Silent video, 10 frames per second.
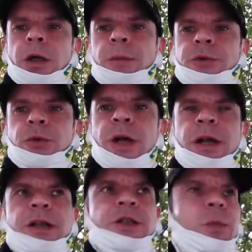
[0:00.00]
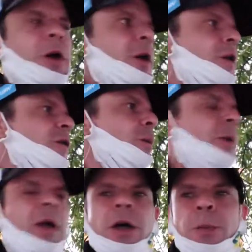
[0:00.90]
Yep, it's raining its butt off.
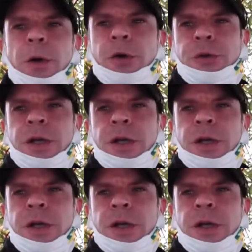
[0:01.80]
But I hope all you